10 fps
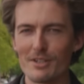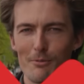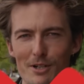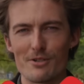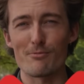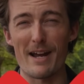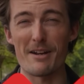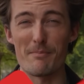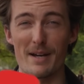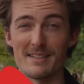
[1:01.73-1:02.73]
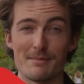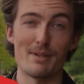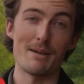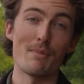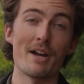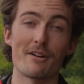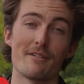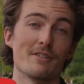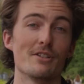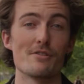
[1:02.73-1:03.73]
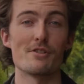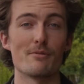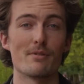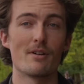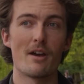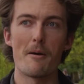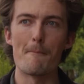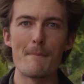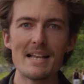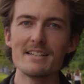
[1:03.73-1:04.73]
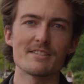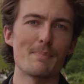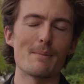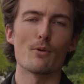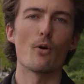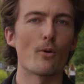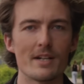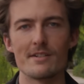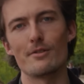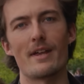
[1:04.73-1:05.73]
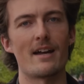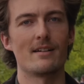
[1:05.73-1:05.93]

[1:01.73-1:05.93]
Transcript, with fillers: gonna watch a random person playing Minecraft on YouTube. Millions of people already do that.